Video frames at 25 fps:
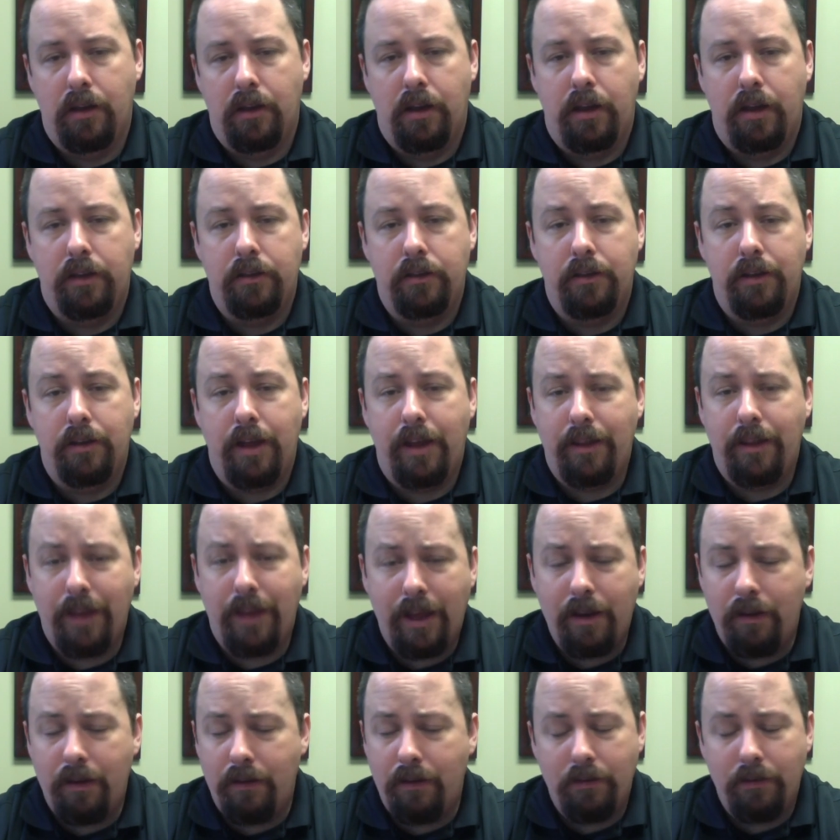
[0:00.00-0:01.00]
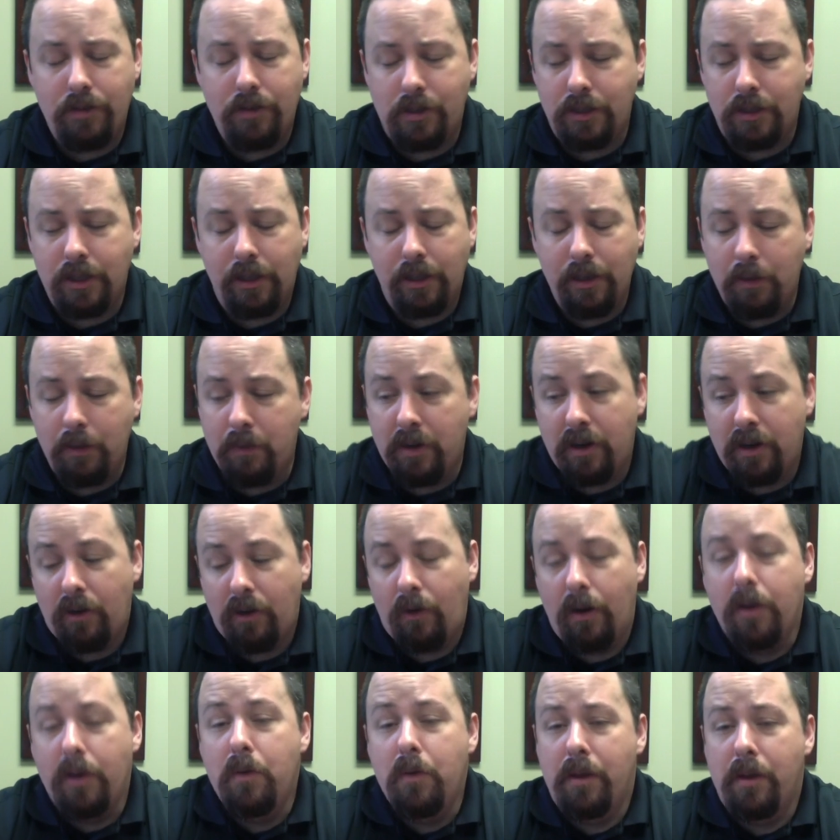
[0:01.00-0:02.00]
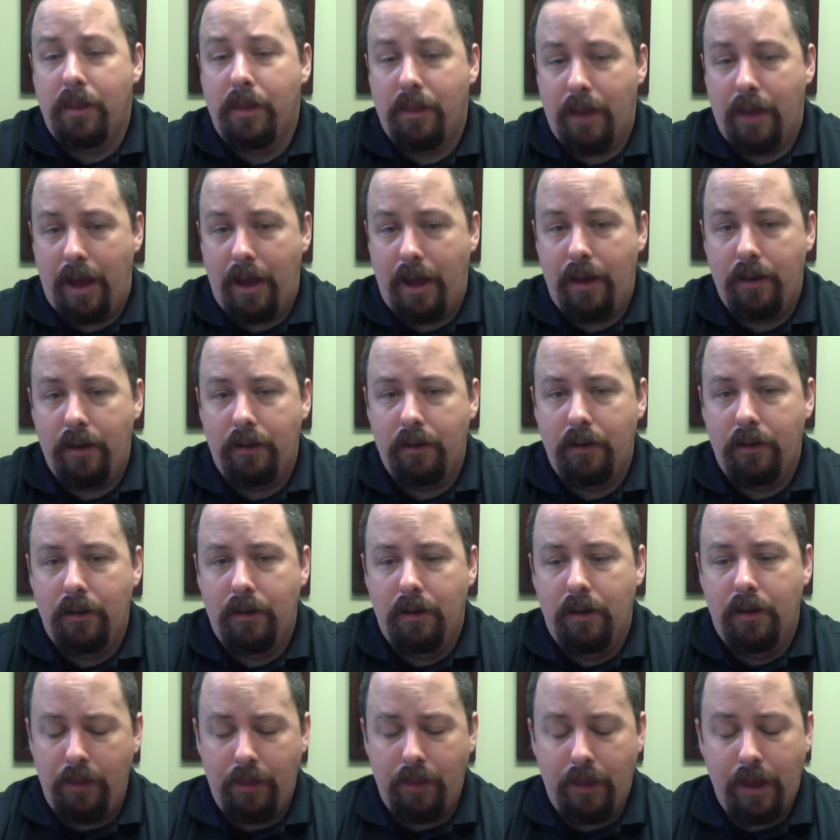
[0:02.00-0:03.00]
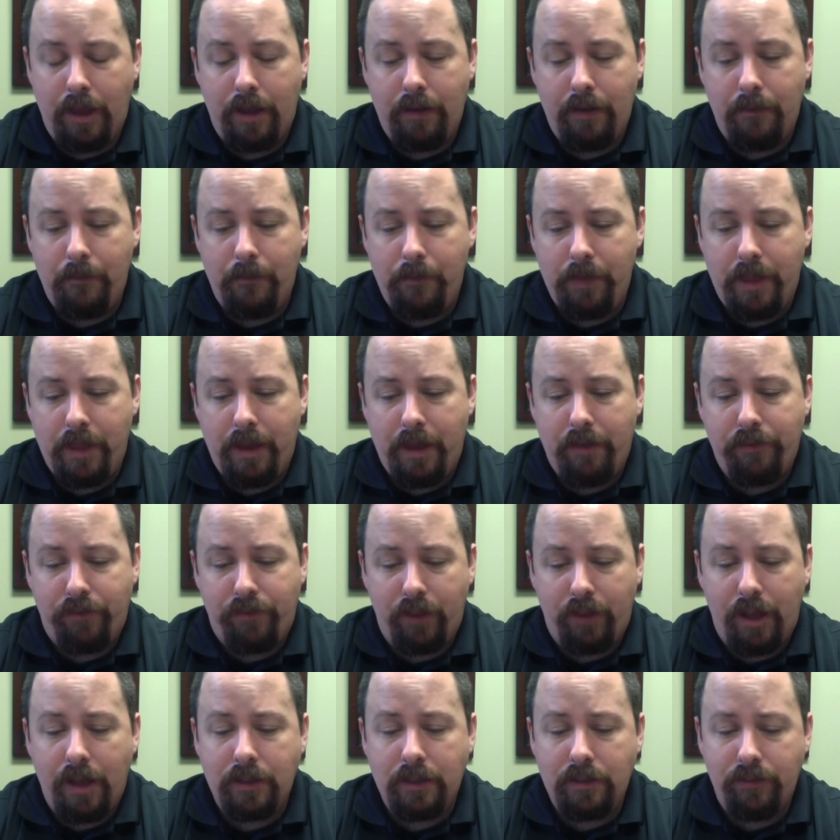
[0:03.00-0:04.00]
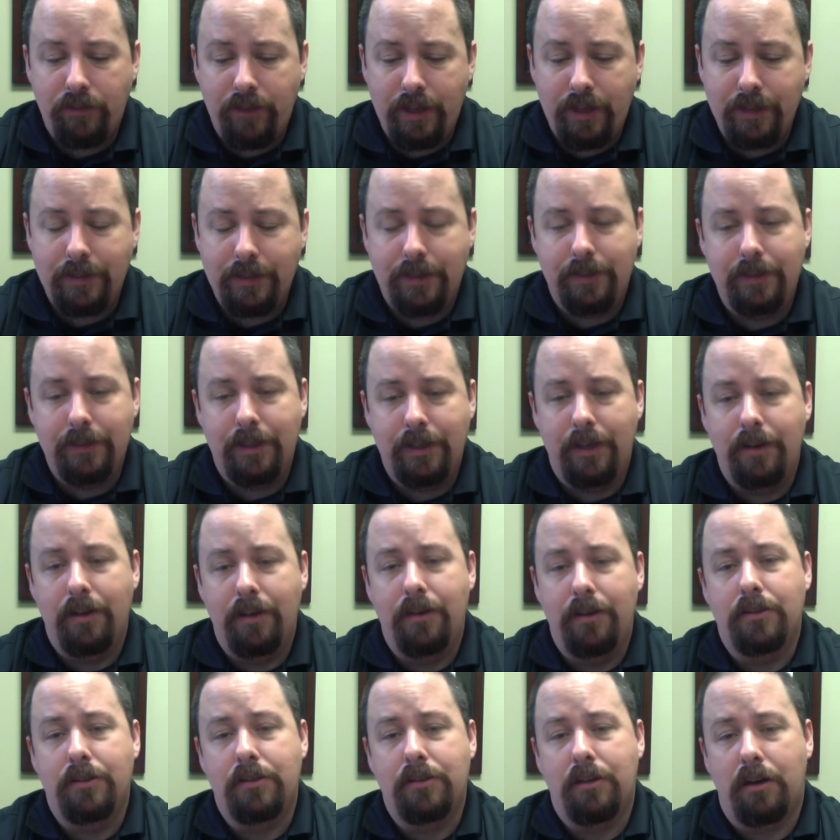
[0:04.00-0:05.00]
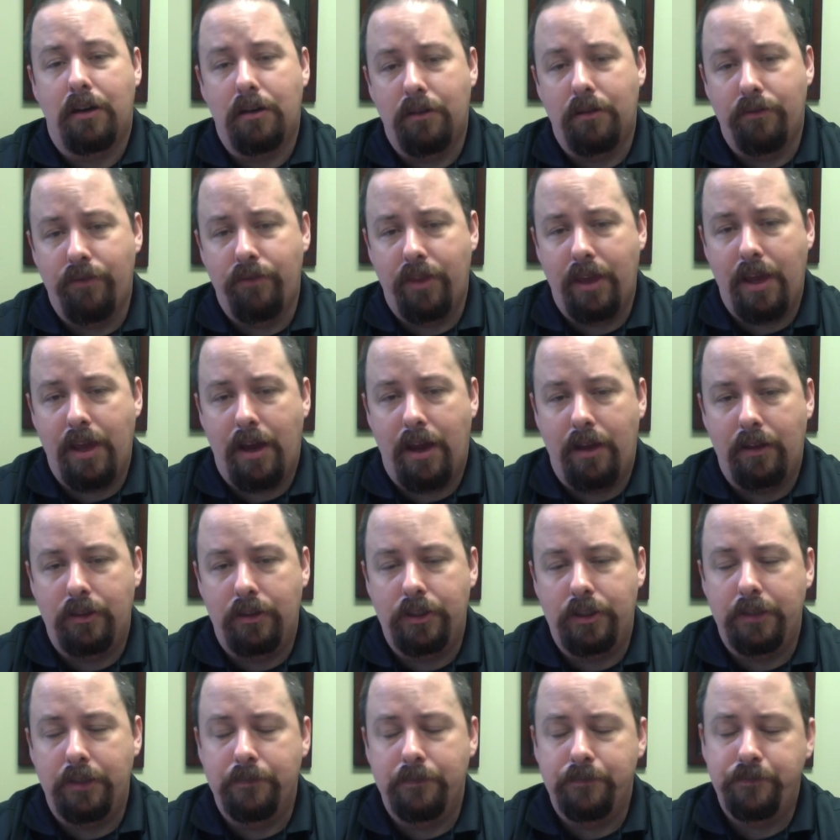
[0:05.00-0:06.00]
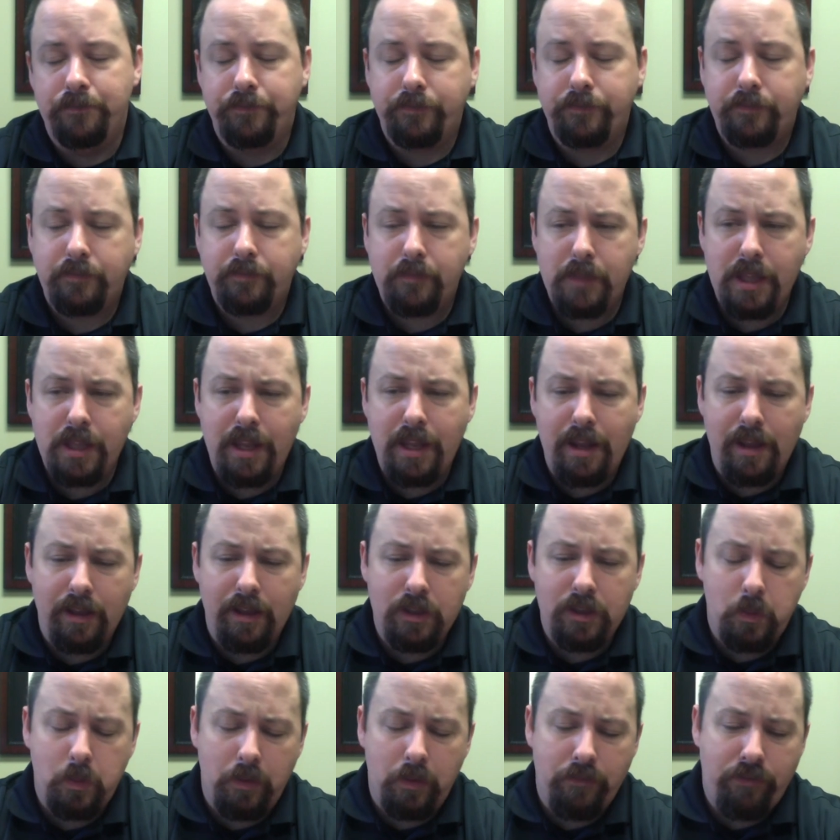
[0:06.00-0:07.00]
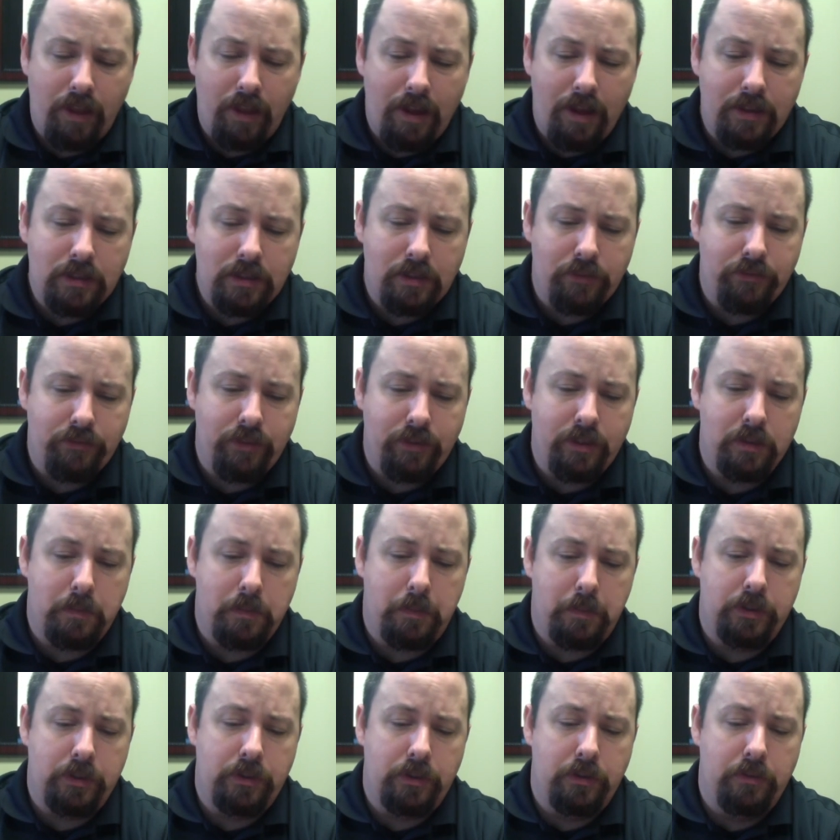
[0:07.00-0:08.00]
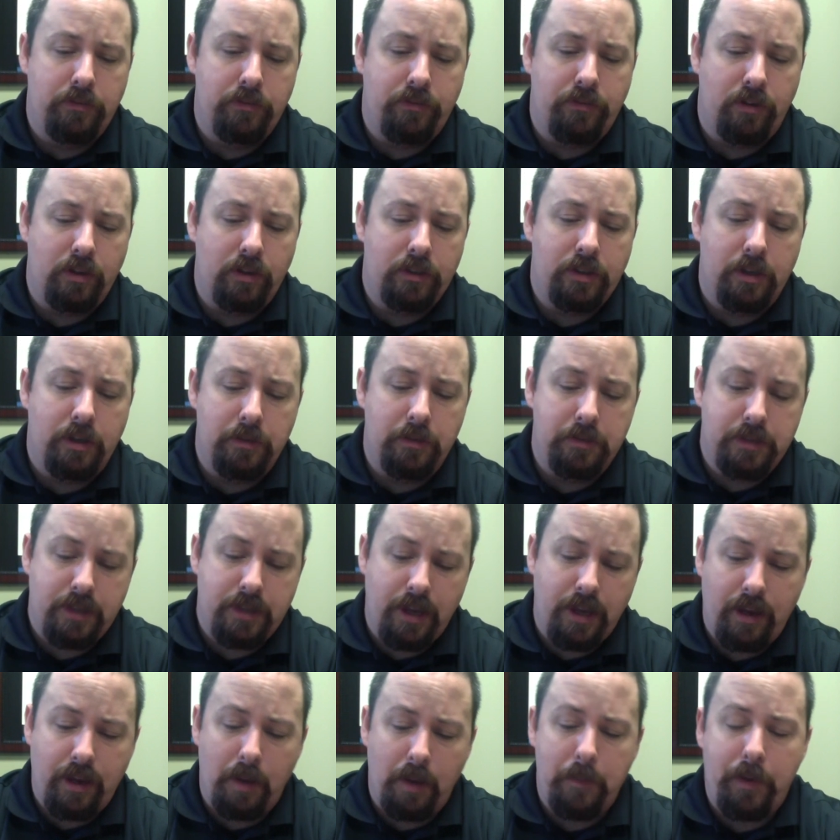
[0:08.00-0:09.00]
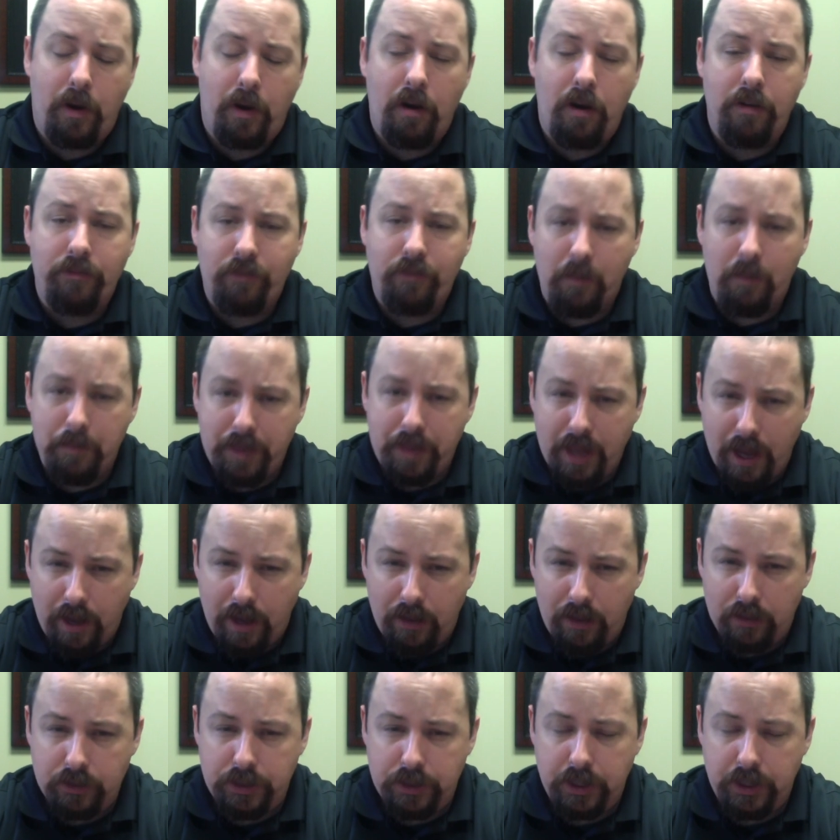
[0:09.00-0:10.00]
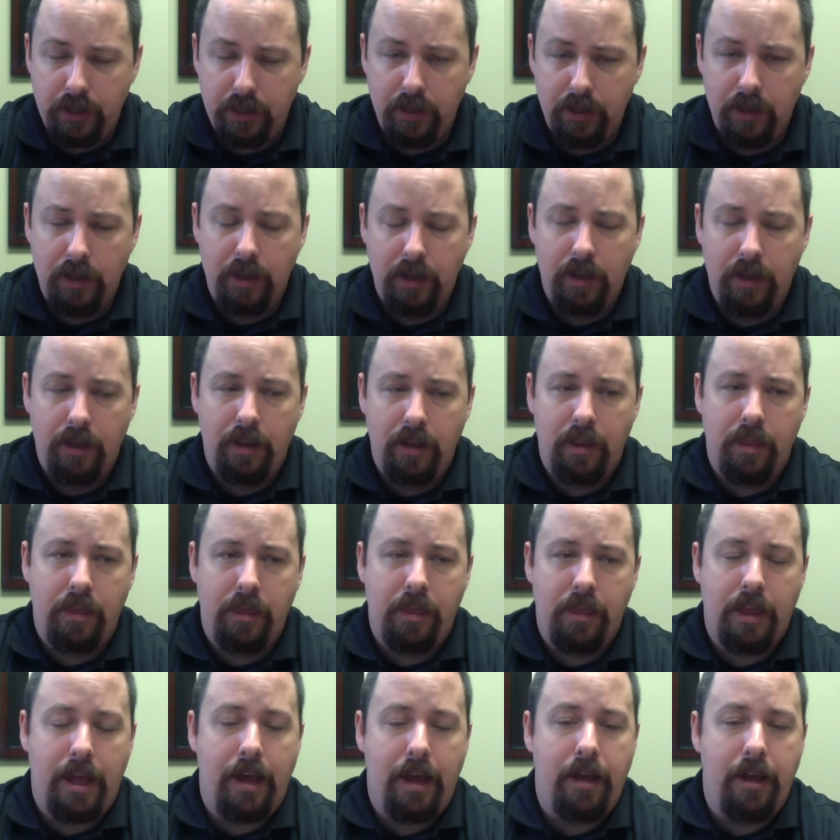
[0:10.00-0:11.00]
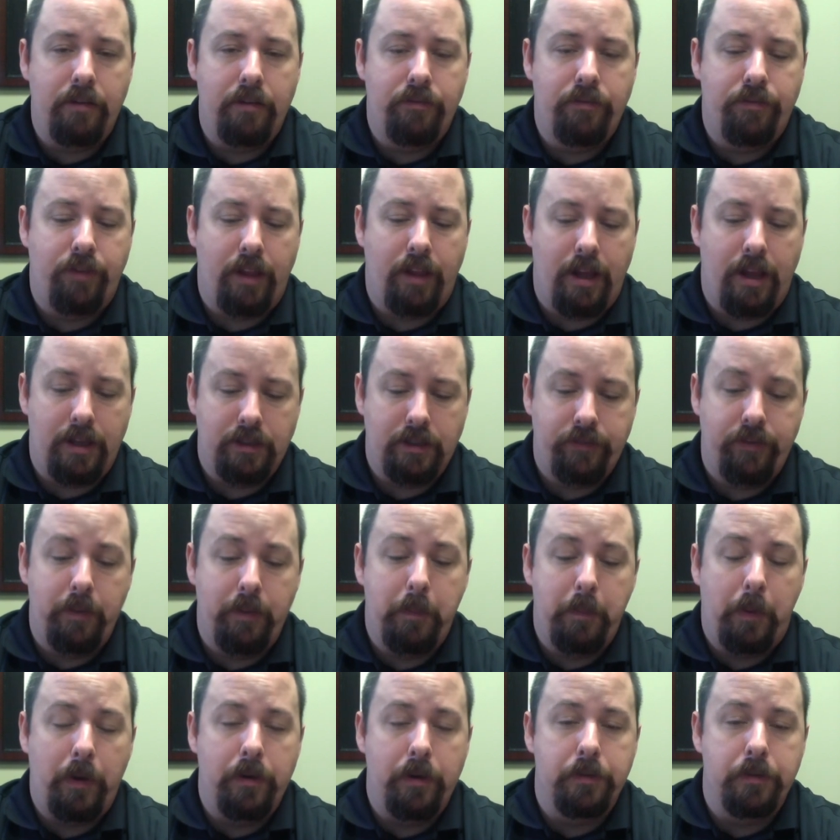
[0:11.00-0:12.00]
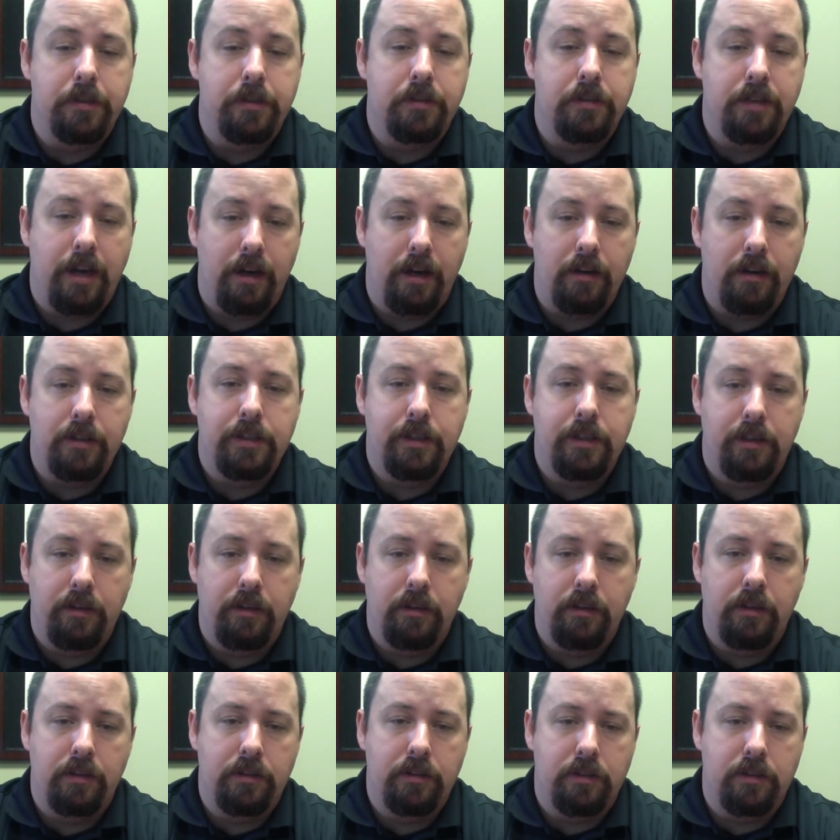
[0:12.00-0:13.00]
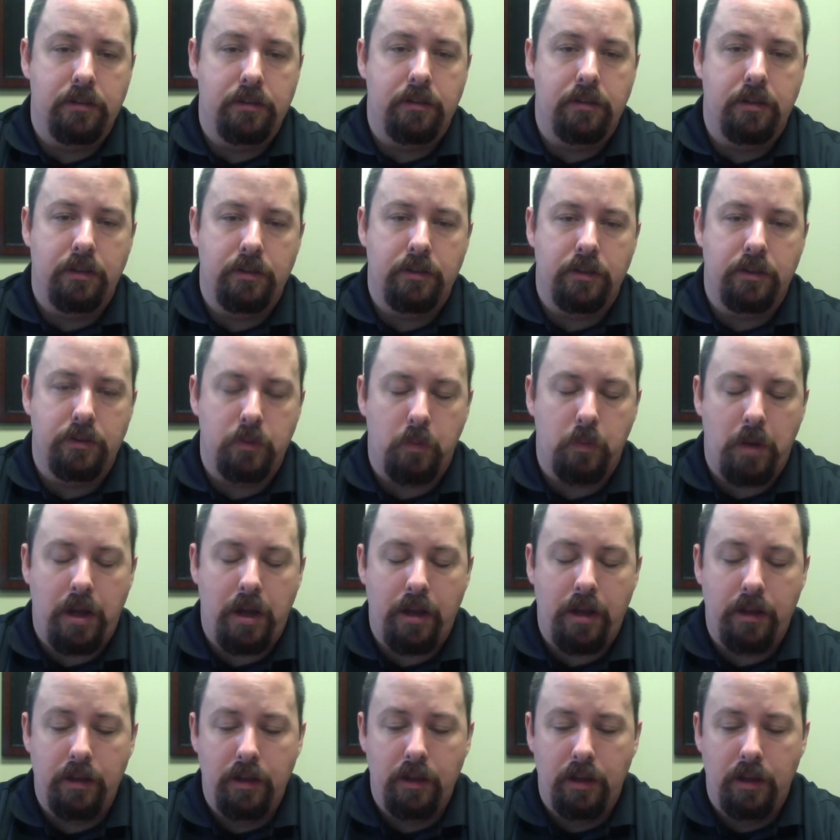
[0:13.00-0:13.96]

and and that Tertullian would agree with that. That that philosophy is intended to serve theology. It's when philosophy is pursued for its own sake, apart from theology, that philosophy produces heresy. This is this is why